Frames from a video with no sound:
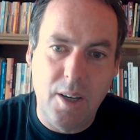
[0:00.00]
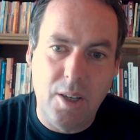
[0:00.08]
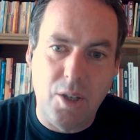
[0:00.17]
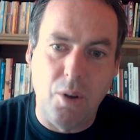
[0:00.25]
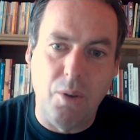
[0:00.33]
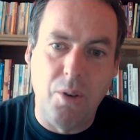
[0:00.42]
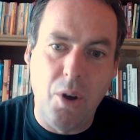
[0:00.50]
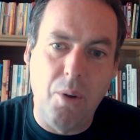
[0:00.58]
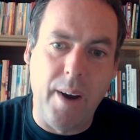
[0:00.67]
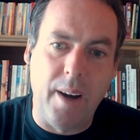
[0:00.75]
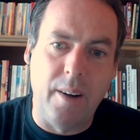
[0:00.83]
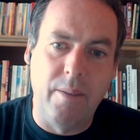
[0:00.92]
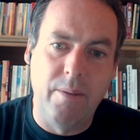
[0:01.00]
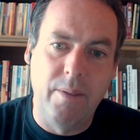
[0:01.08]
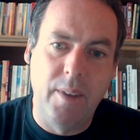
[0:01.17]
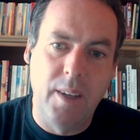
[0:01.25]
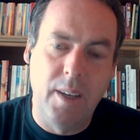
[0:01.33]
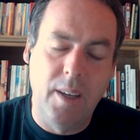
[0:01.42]
So, no air.
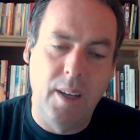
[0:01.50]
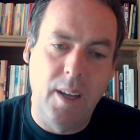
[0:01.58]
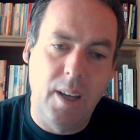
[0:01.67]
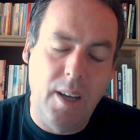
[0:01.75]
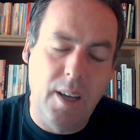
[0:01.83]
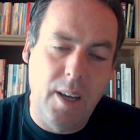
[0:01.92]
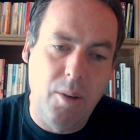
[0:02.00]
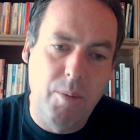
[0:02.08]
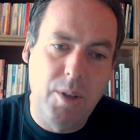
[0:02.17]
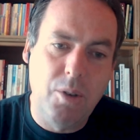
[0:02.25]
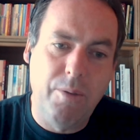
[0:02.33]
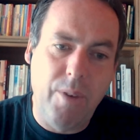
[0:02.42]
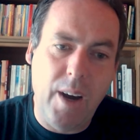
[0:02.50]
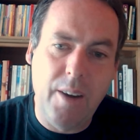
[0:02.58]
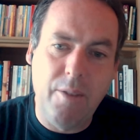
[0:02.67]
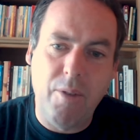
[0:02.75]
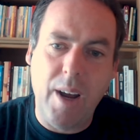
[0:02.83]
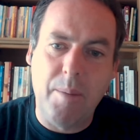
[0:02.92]
We do
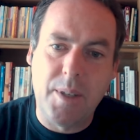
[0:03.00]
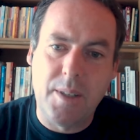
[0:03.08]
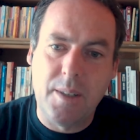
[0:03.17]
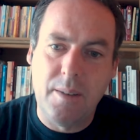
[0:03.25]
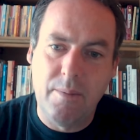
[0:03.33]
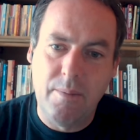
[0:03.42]
five reps